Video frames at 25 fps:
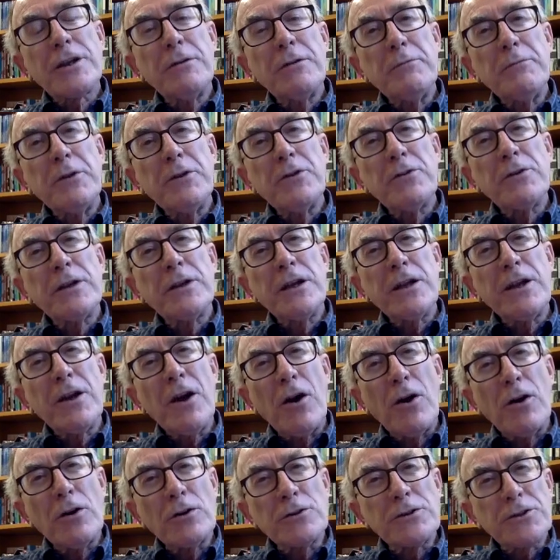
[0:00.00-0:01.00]
community
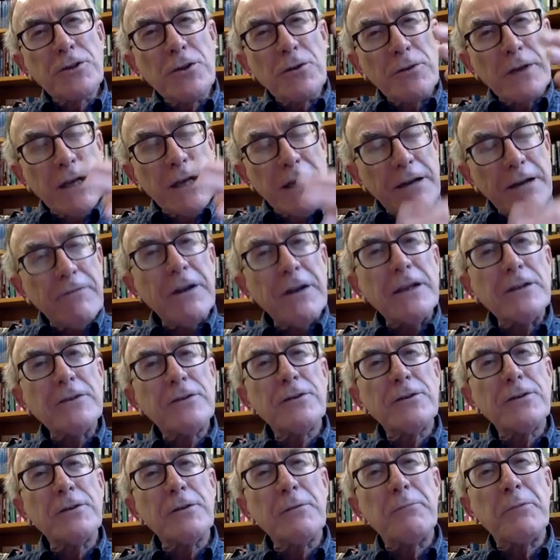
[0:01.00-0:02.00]
also giving
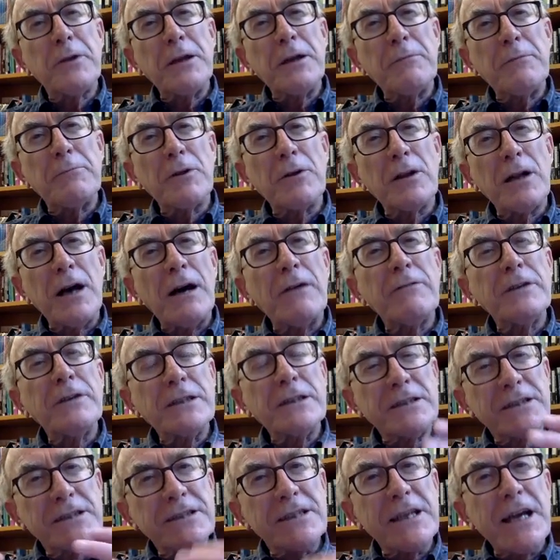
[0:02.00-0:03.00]
to the people of
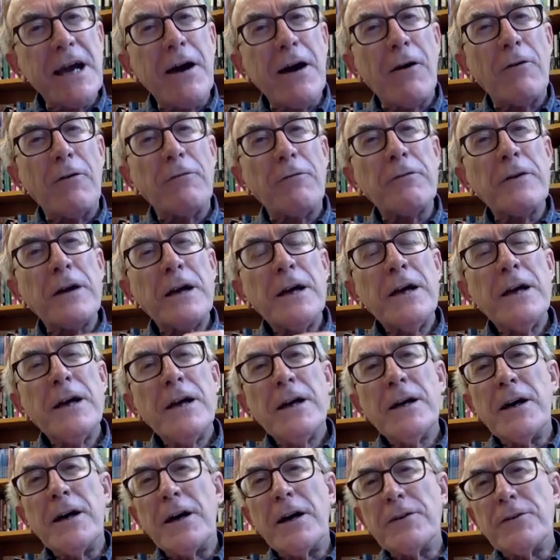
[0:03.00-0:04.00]
itself
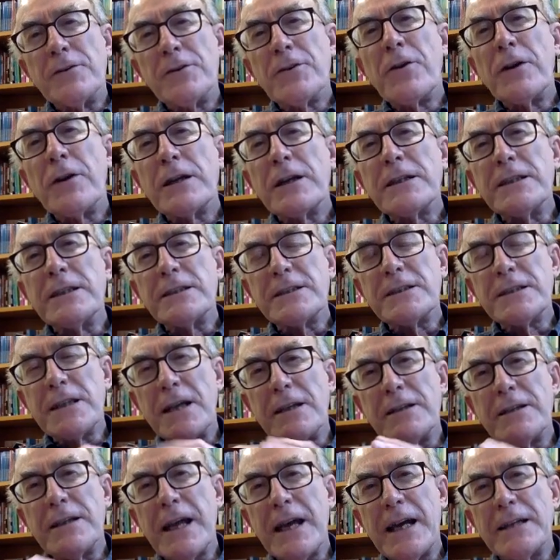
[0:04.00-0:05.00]
uh, during the
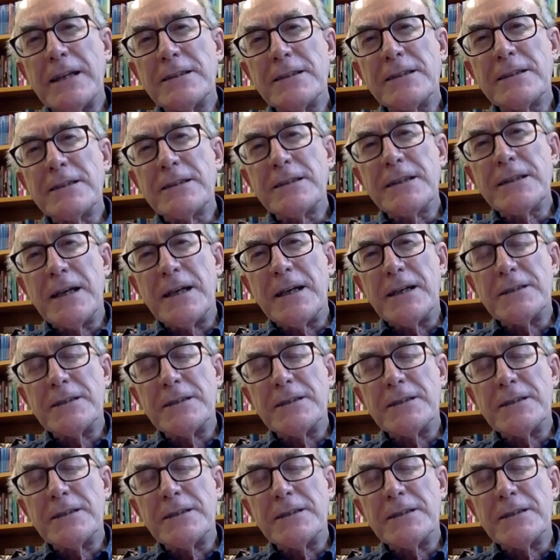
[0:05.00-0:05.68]
Sundance uh,